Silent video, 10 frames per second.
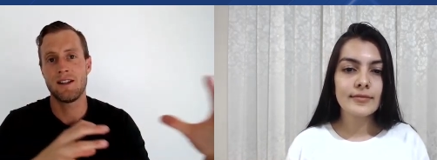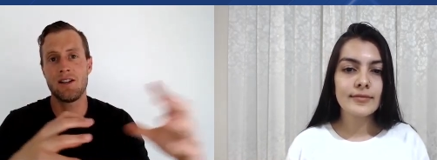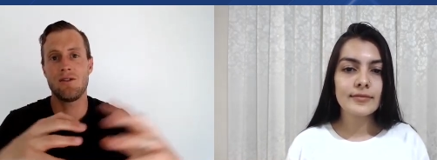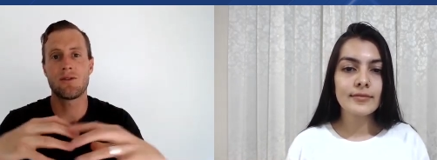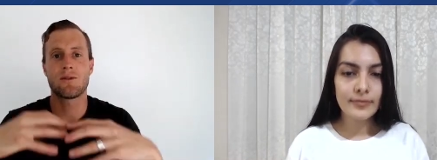Speaker 1: then
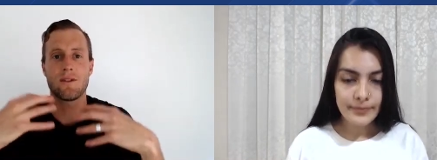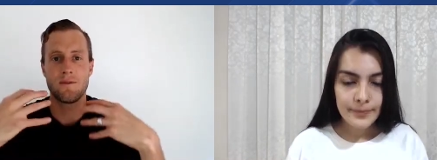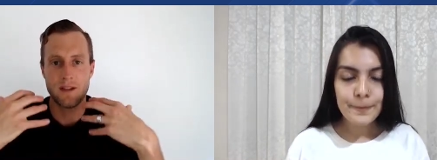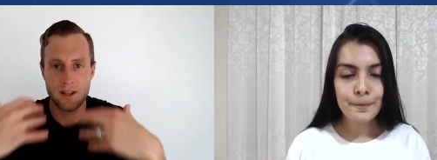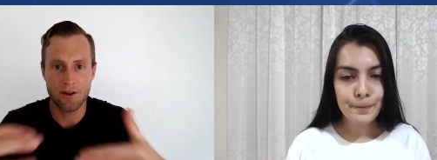you sort of
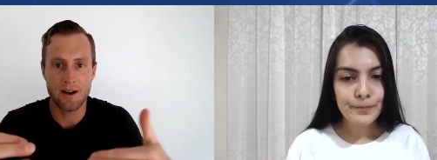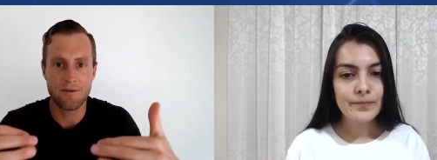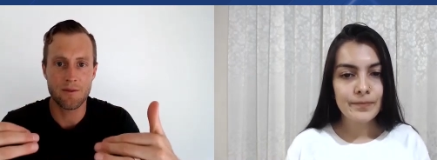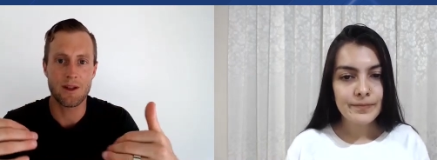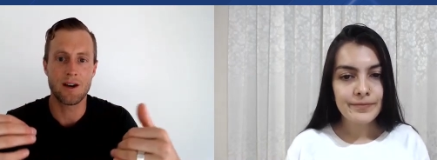iterate
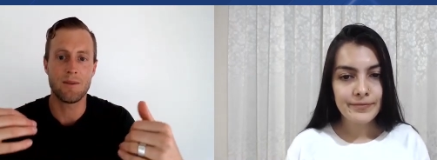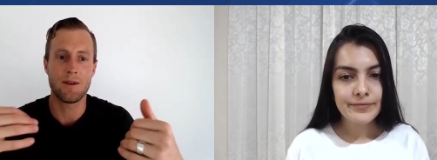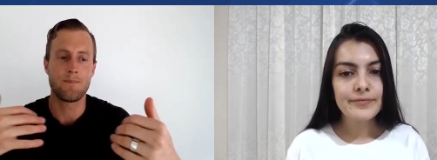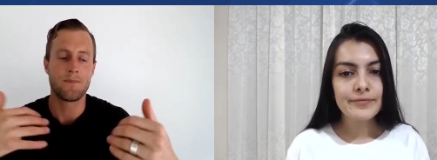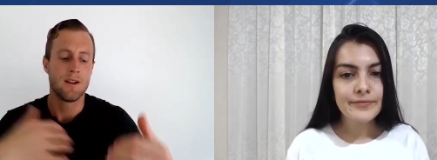from there. But
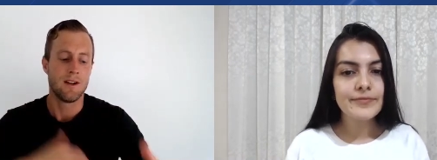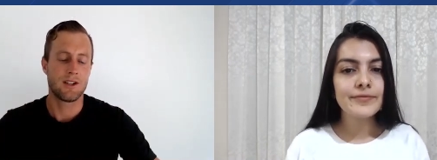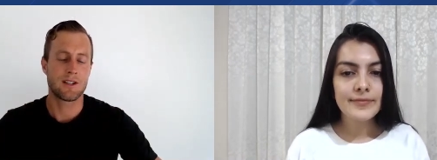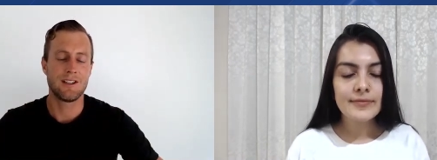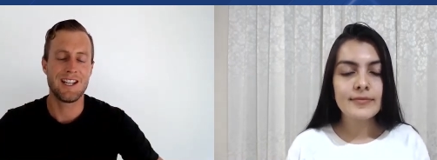
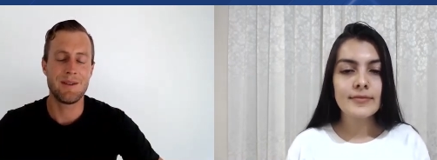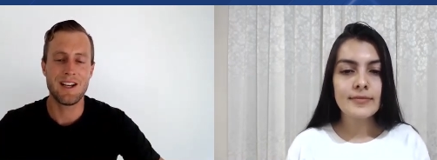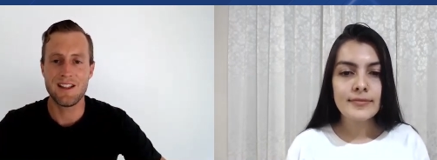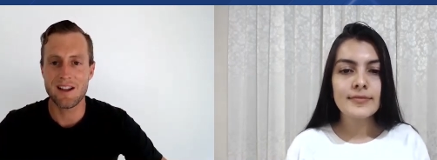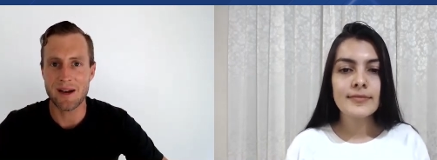just
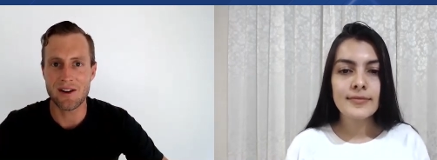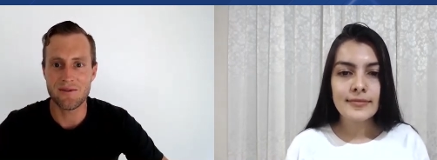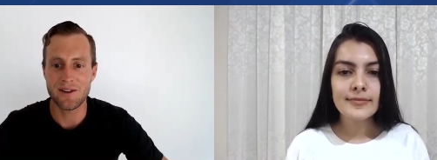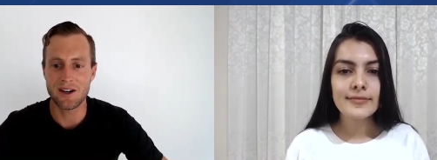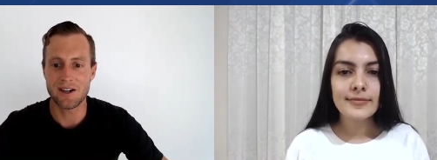limiting the amount of
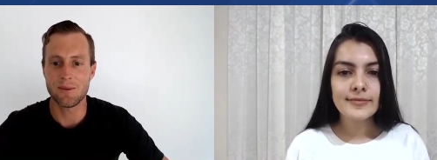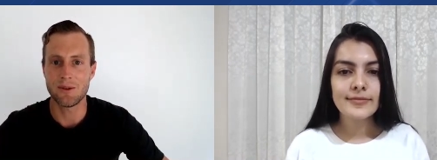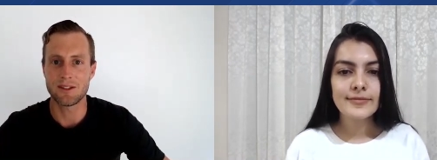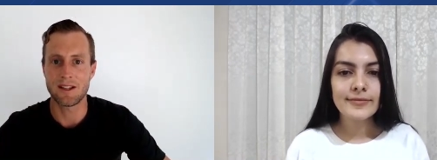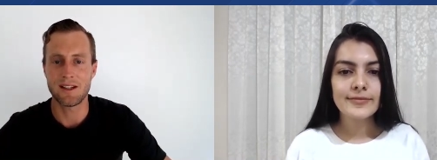
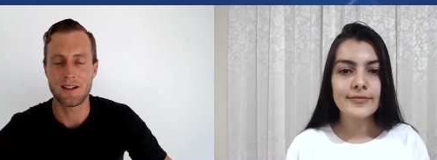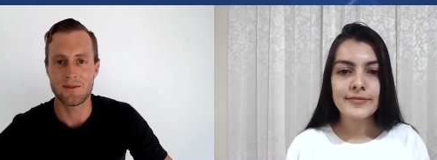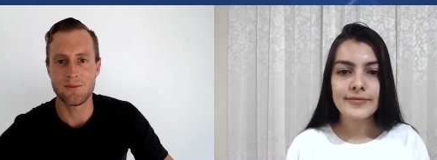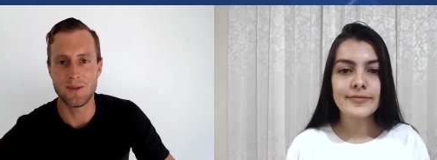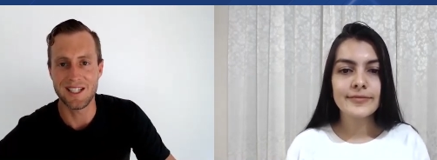variables, I think, is
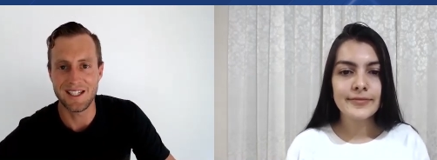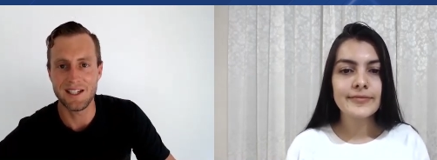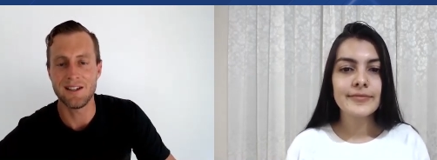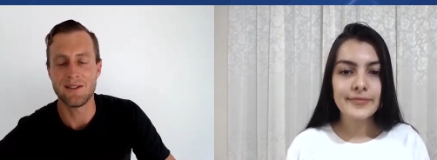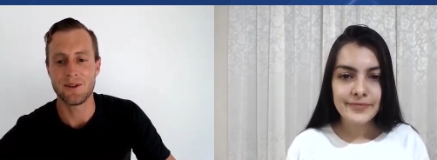
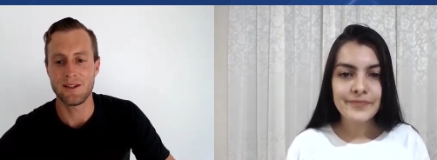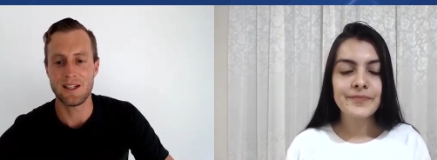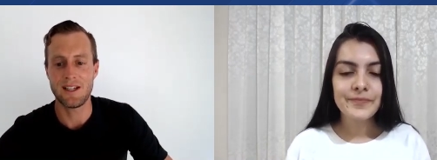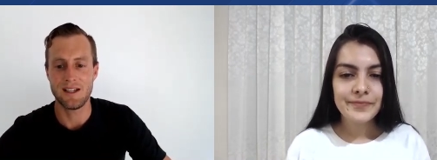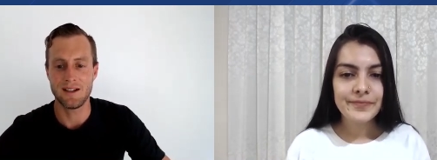really, really
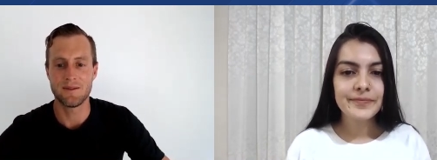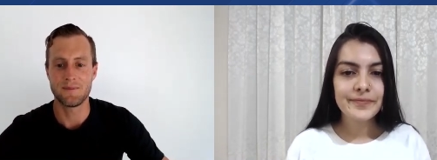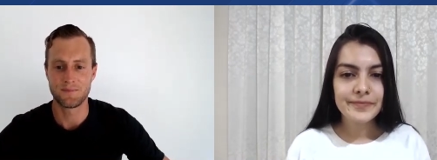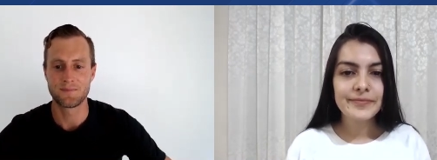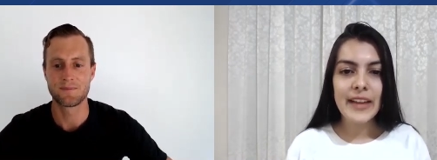key.
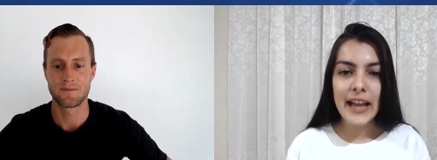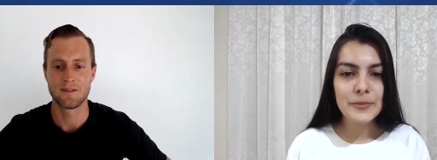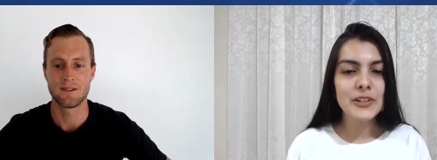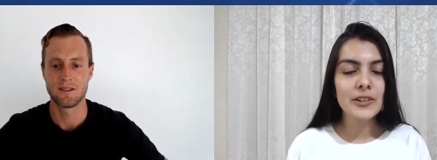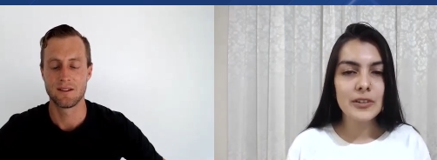
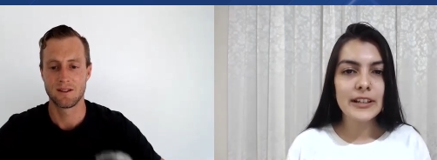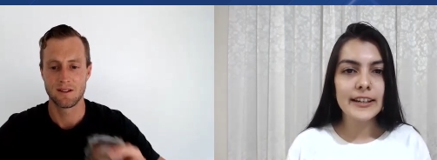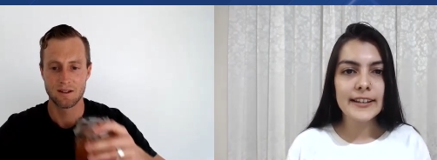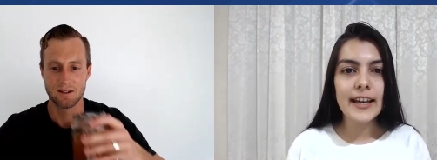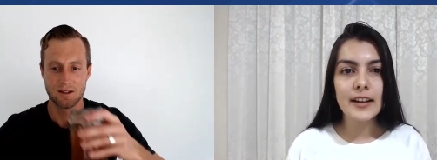
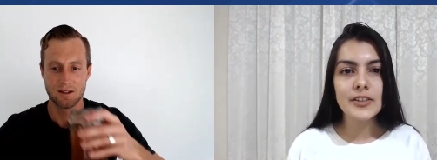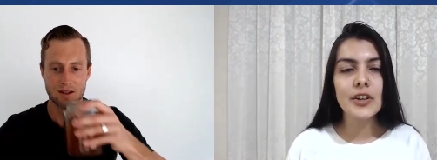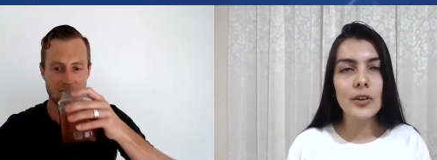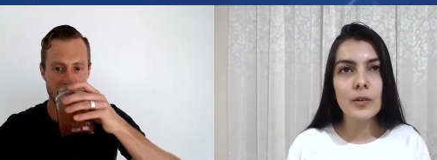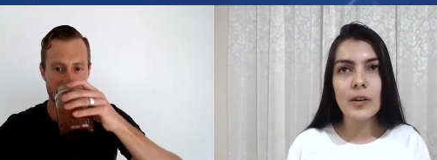
Speaker 2: Absolutely, yeah.
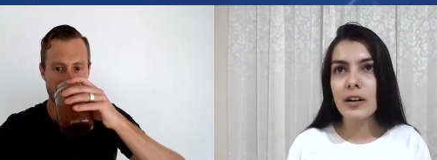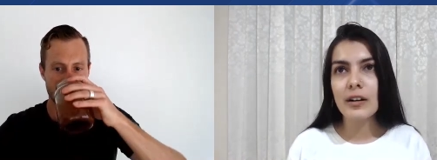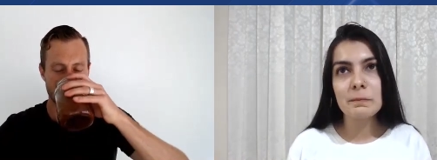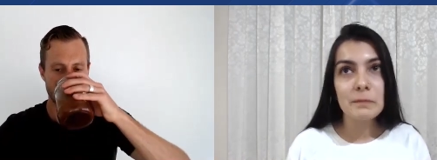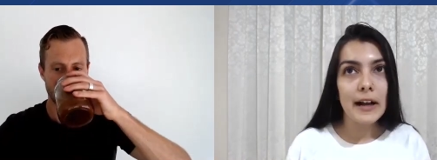So
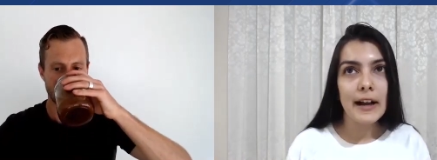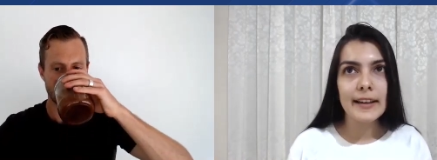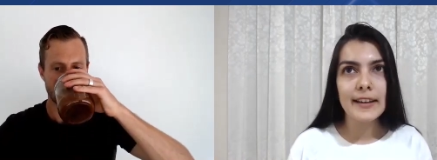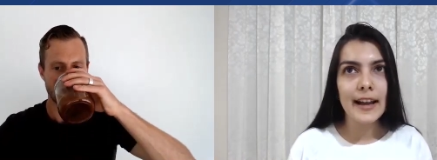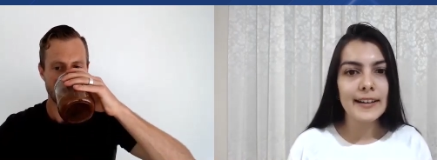um,
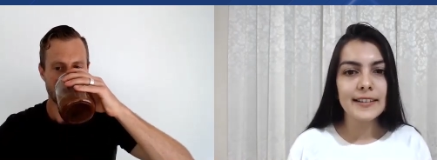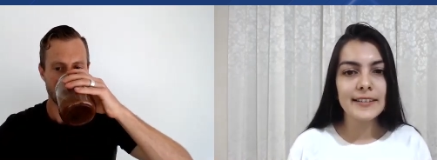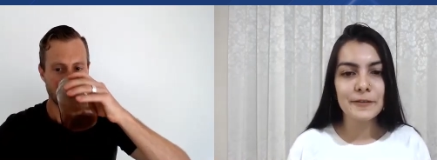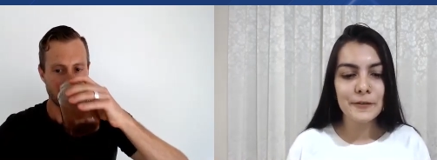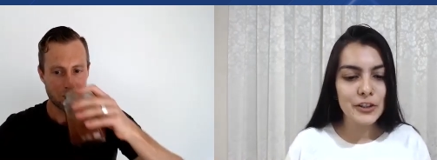I,
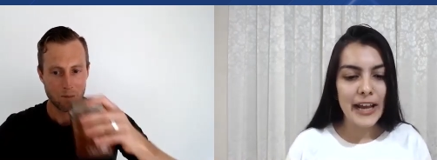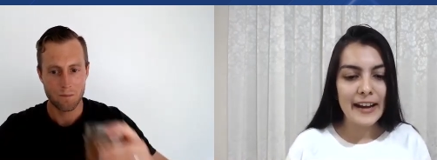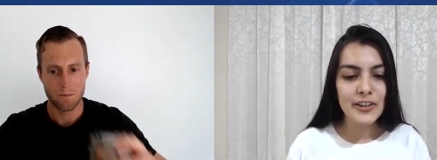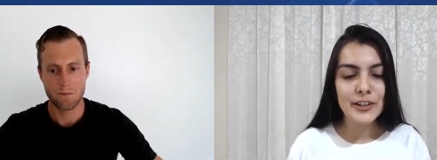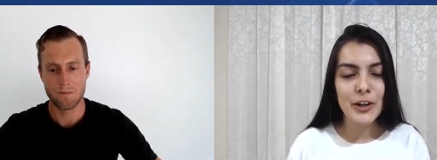I, was
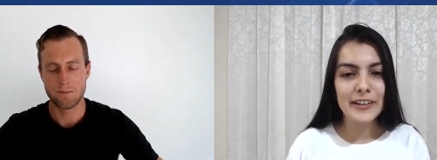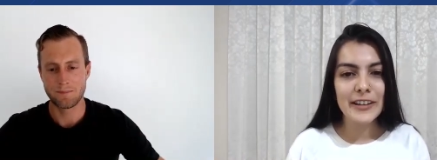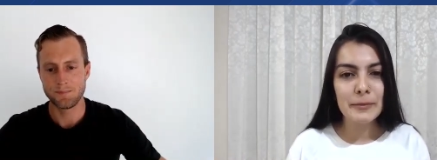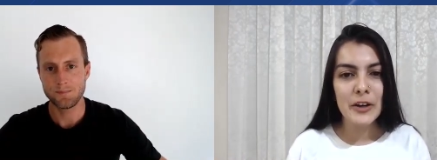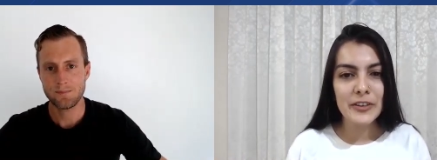actually
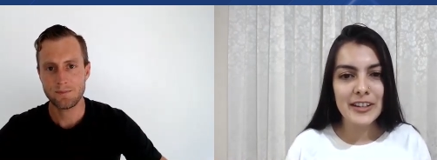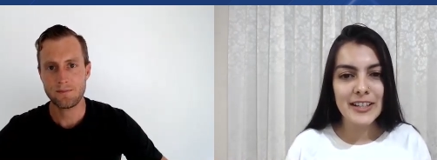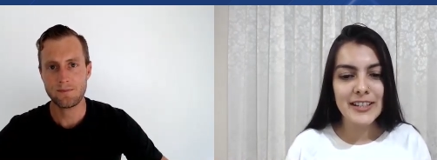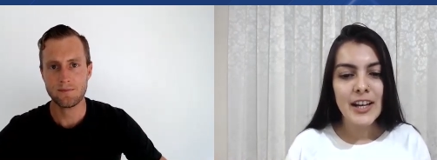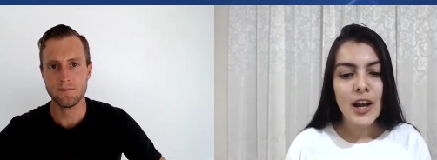talking about
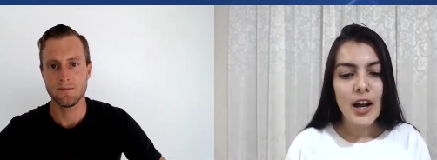this